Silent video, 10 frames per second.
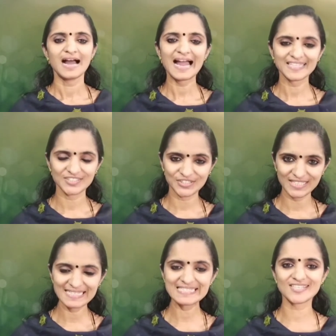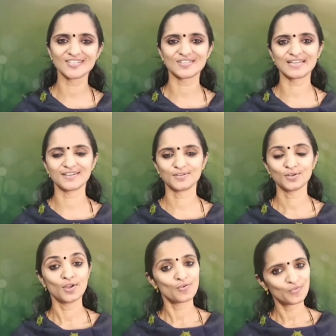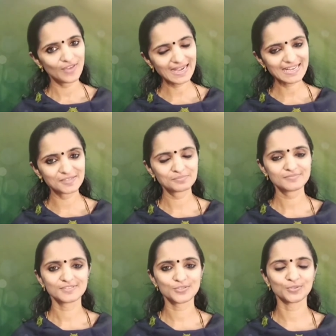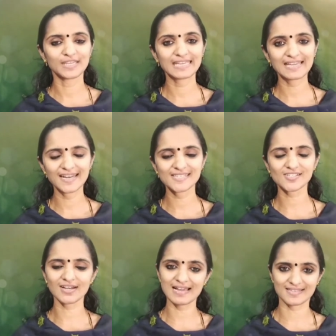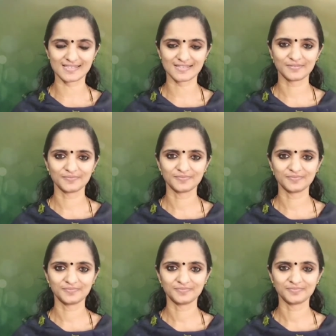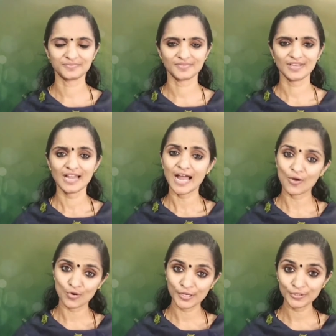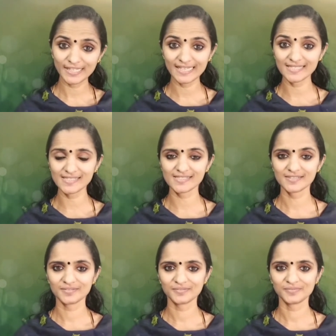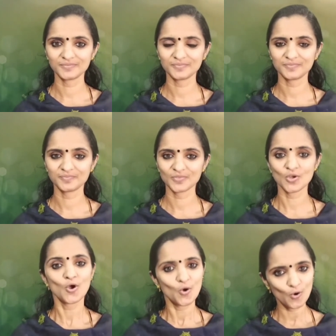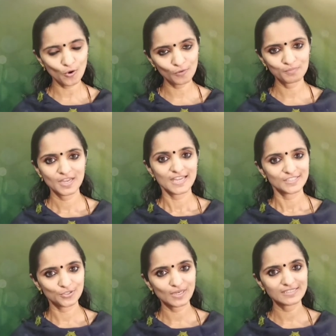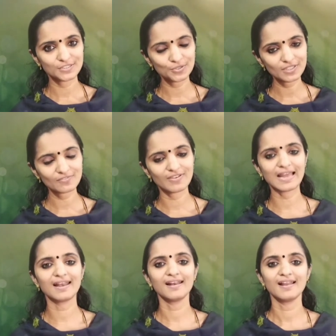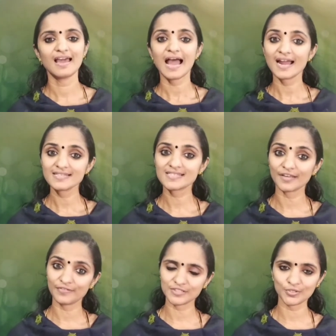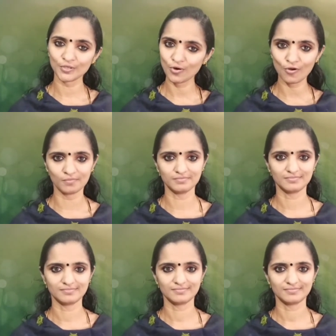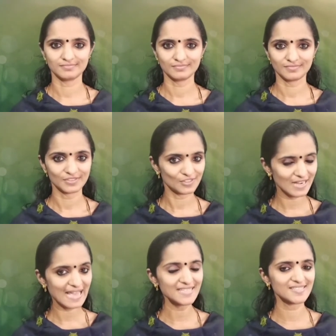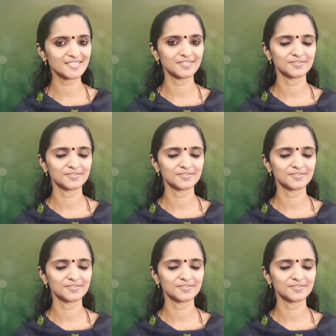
Hi dear children, welcome to English class. How are you dears? Hope you are doing well and safe at your home, right?